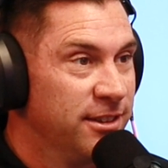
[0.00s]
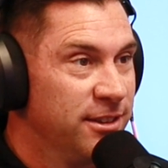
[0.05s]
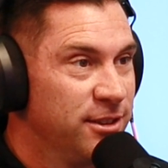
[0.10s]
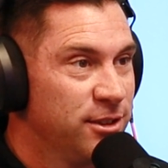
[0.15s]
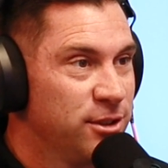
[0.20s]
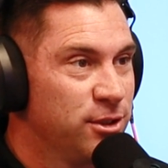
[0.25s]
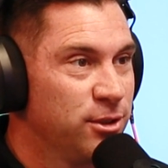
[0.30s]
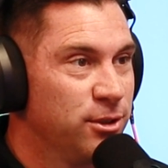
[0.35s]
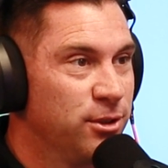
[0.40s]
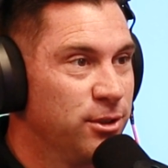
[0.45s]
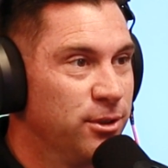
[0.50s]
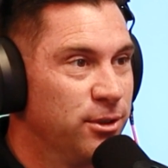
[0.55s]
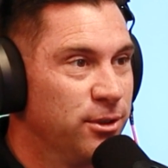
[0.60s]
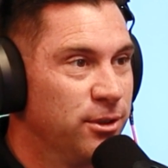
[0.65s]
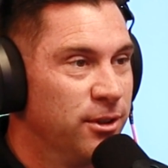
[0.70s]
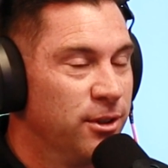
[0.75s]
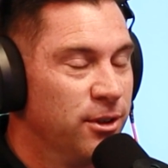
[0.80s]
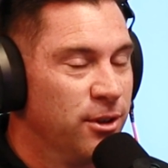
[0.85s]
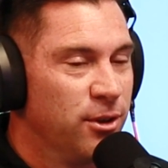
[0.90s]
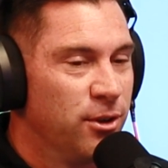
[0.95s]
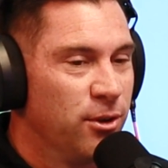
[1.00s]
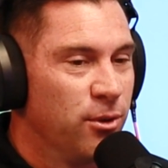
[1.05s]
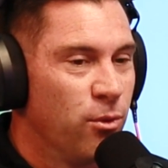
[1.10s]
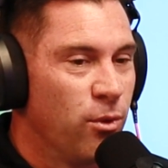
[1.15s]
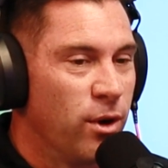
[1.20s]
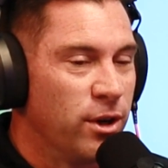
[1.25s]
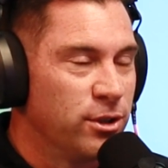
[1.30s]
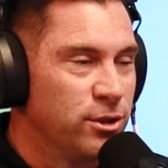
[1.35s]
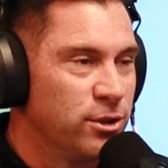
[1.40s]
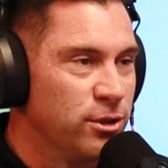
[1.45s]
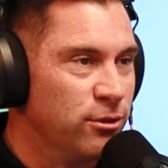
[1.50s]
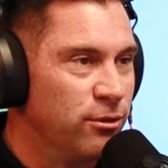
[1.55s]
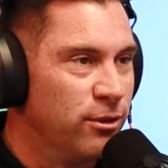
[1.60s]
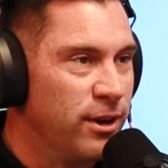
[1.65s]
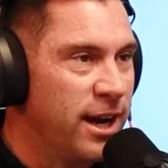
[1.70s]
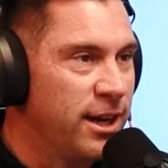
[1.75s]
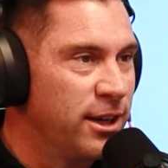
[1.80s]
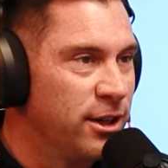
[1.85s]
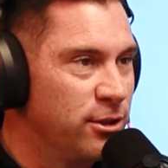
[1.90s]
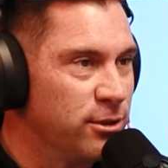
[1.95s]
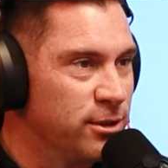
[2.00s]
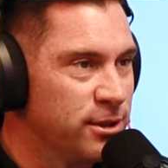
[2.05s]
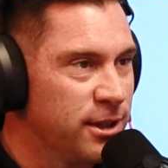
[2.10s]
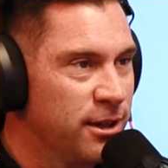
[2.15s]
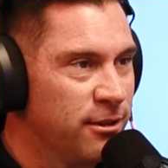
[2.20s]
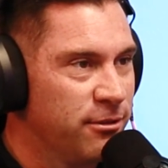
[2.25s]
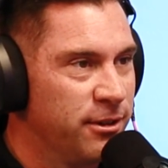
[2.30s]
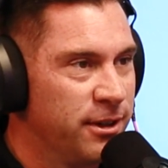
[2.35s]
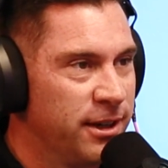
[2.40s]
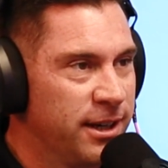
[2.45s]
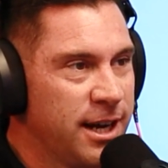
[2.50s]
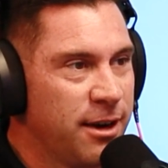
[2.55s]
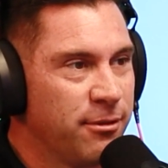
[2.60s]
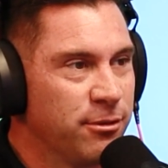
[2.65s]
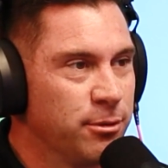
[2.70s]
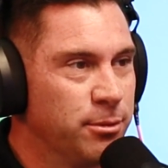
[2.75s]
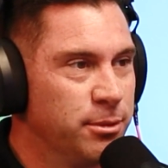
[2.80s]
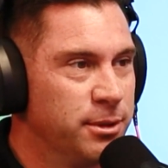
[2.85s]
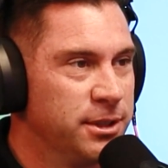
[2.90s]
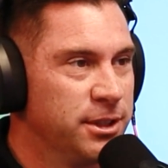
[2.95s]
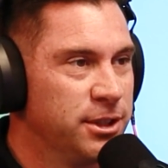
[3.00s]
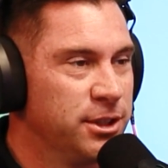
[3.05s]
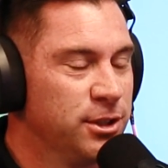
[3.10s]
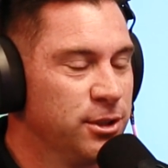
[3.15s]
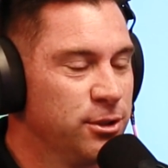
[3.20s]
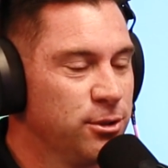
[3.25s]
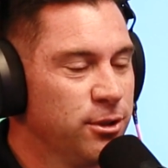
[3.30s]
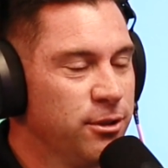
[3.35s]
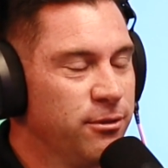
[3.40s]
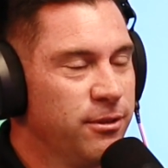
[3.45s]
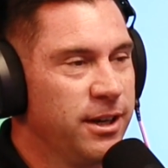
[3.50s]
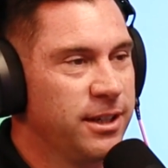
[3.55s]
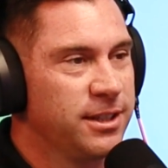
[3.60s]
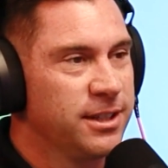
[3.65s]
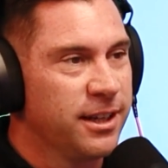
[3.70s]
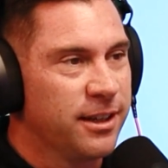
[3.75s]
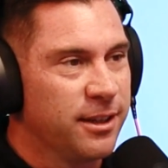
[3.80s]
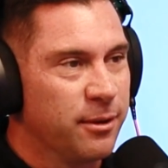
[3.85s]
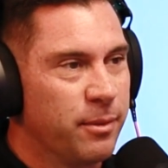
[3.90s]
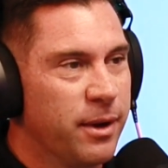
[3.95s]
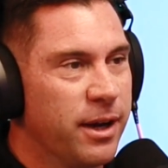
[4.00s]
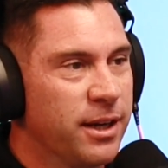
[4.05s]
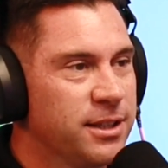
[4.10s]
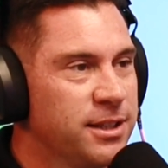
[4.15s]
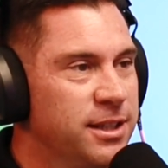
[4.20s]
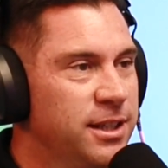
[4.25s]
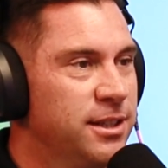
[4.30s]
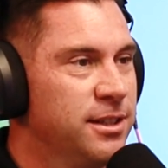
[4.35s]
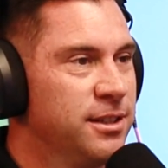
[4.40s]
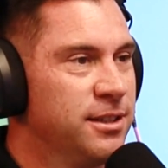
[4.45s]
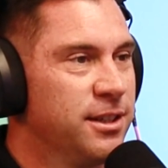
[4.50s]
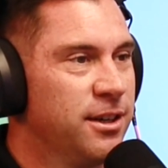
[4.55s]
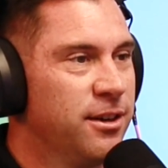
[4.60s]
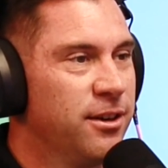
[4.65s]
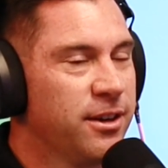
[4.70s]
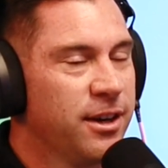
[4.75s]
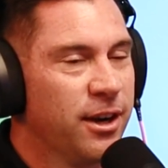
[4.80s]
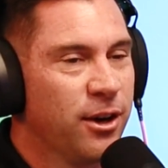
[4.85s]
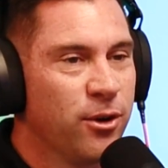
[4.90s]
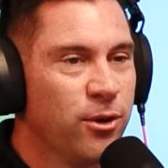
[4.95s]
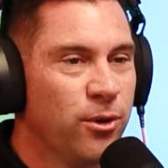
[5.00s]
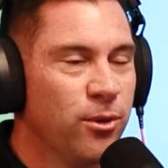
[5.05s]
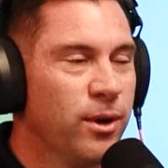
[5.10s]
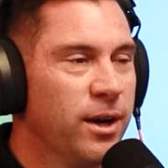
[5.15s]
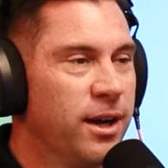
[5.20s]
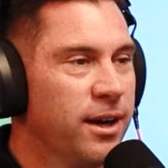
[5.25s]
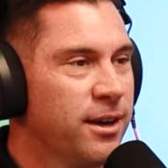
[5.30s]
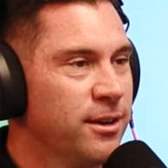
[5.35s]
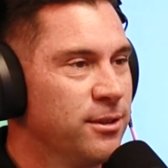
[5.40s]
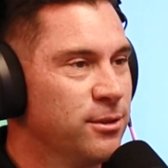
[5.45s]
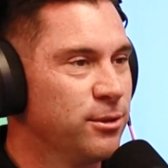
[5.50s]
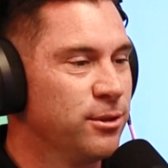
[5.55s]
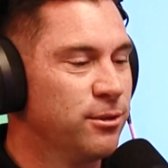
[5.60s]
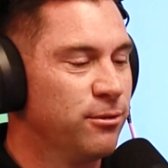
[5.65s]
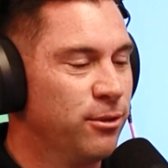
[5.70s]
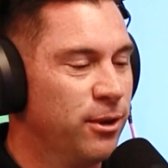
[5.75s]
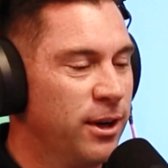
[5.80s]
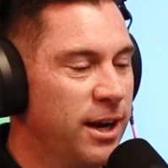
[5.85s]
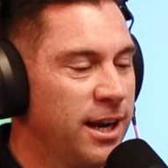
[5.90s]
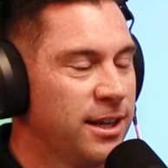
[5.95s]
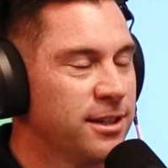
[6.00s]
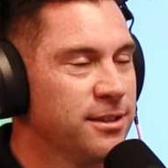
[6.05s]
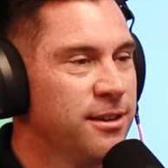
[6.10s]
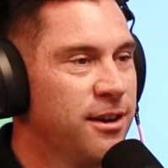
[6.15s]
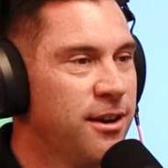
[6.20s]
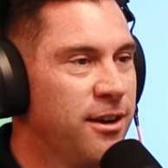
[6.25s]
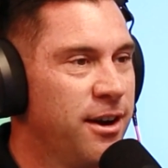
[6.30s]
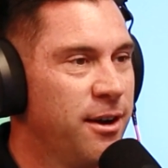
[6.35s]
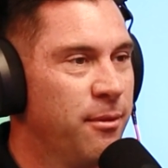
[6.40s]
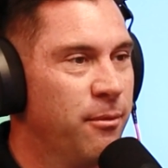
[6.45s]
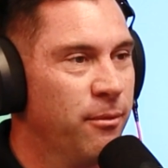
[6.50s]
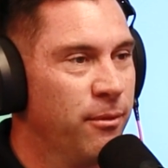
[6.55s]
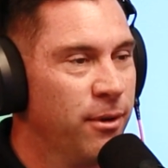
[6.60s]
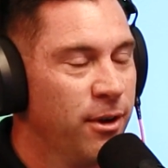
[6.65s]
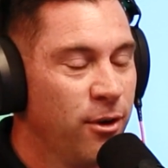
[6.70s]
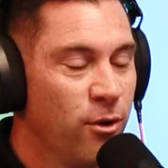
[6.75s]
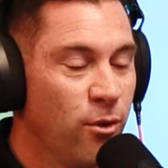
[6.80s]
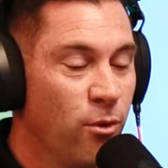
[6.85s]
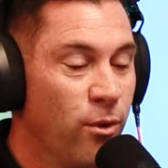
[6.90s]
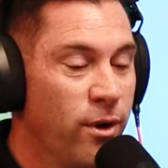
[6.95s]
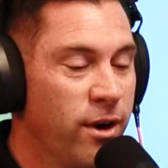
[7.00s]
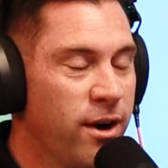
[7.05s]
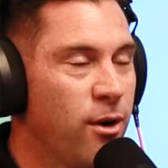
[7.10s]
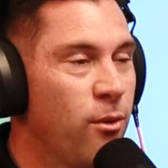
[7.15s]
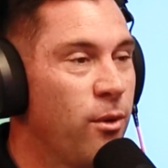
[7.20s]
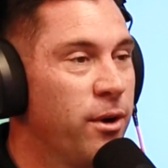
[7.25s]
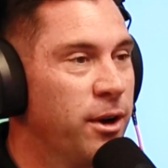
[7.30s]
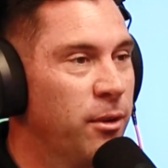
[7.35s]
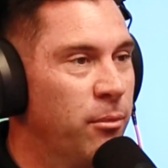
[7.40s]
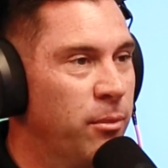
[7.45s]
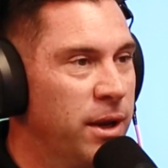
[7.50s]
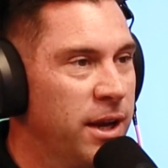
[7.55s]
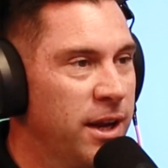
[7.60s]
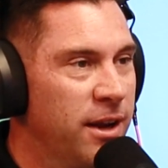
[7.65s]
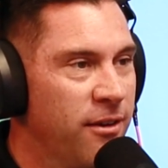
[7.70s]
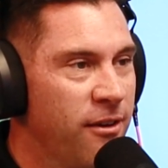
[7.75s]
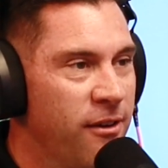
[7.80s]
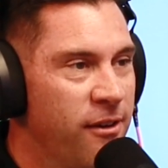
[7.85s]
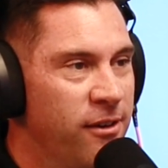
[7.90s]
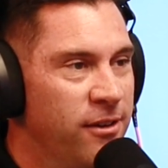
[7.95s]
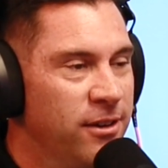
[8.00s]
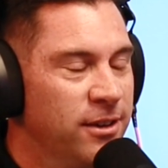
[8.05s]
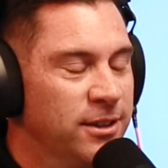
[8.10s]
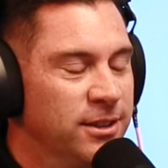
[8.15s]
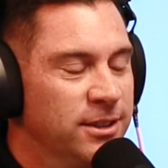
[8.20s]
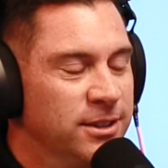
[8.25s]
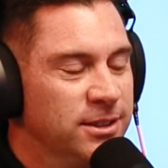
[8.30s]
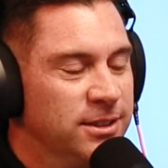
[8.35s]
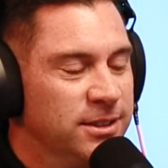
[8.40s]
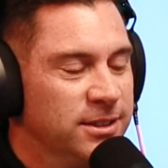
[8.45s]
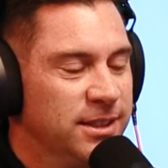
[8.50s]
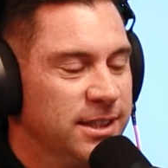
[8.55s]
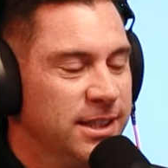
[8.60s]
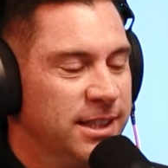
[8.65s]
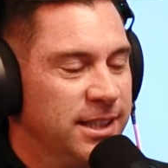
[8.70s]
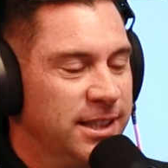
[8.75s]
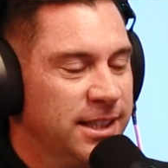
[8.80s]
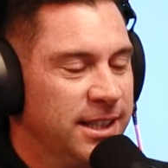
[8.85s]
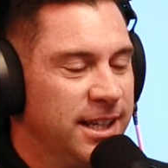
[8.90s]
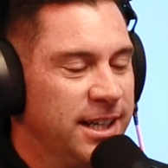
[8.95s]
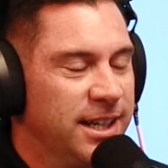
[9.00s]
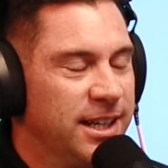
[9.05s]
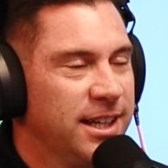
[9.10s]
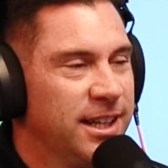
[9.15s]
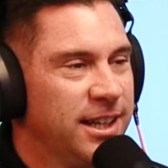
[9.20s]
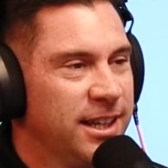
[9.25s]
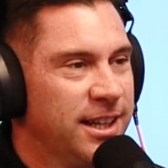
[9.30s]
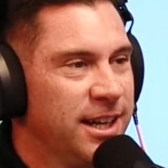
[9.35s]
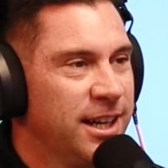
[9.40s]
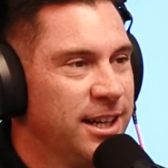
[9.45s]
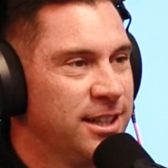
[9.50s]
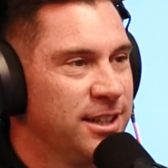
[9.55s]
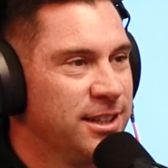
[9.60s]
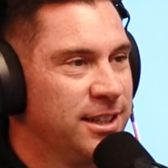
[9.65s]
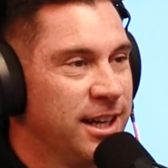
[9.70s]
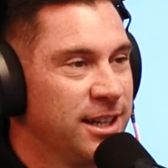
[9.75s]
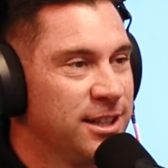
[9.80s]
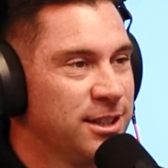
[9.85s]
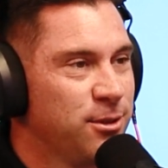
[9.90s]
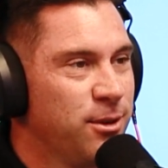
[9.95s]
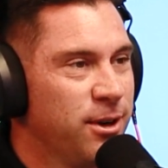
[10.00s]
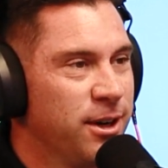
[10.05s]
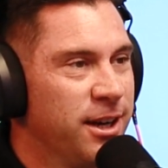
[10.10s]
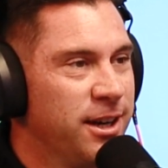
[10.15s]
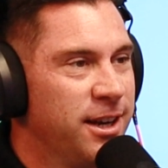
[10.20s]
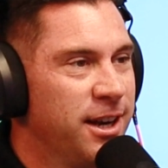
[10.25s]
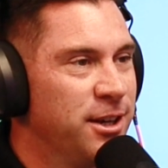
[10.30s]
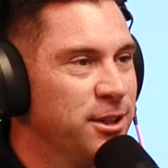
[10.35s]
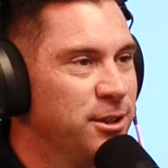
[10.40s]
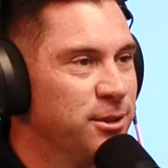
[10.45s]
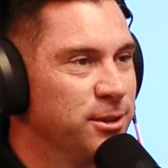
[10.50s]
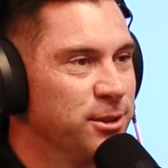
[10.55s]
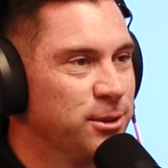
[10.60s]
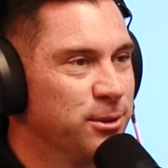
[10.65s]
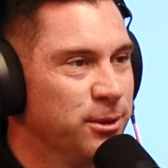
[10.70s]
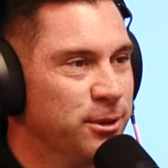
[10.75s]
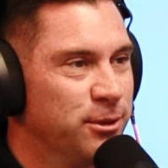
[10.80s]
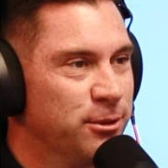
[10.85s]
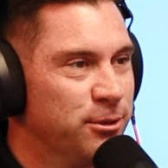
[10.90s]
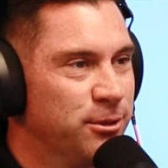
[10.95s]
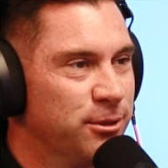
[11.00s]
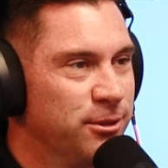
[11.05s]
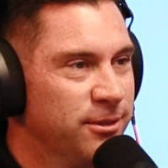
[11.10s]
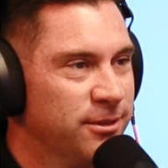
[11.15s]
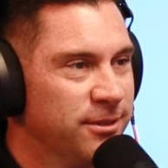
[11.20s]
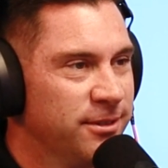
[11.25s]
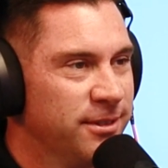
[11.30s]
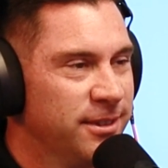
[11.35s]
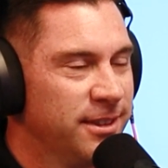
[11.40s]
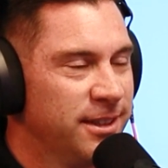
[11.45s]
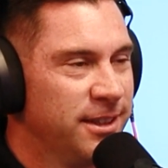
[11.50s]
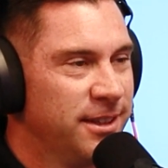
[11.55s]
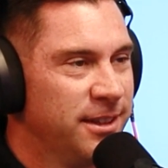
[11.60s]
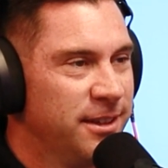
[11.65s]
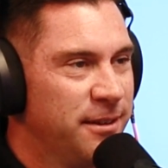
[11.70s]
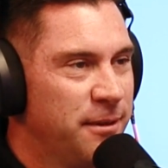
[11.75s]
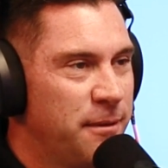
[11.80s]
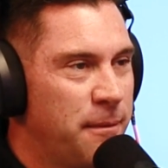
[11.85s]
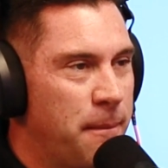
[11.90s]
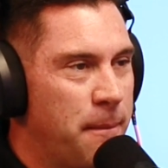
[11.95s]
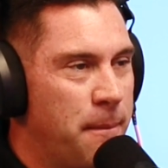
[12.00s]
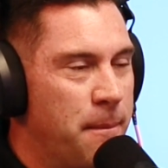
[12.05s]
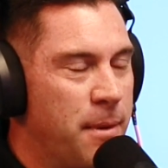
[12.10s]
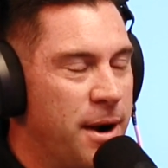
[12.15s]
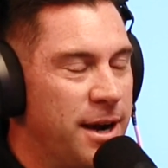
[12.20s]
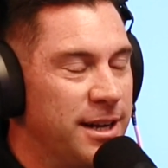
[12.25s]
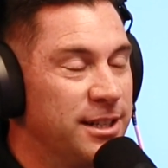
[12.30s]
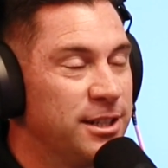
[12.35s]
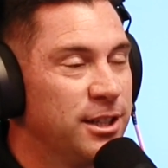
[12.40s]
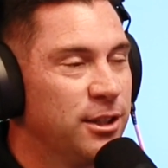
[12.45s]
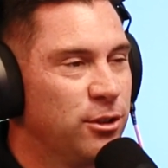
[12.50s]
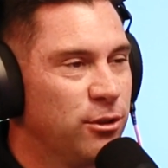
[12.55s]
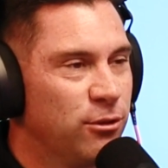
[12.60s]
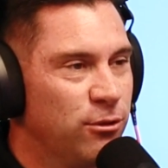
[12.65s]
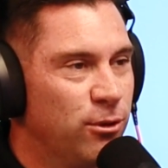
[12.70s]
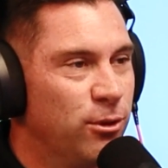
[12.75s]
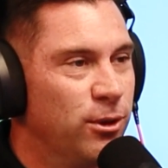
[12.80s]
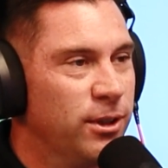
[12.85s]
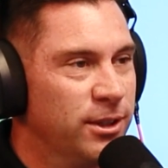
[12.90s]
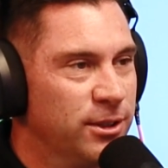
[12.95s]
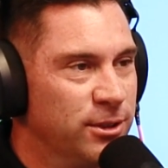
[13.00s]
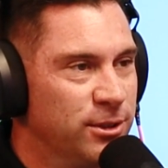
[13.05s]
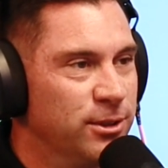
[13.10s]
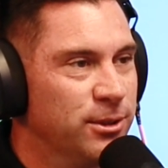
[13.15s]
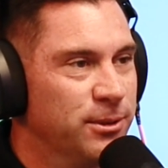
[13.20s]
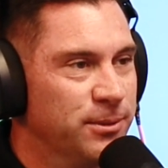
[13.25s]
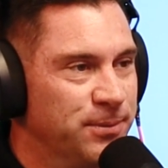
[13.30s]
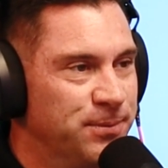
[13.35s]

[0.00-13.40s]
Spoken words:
to, once you've landed yourself in a comfortable position, sort of like take the back seat and say, okay, cool, well, I can sort of relax now. I'm where I want to be. And that's quite a dangerous sort of mindset to fall into.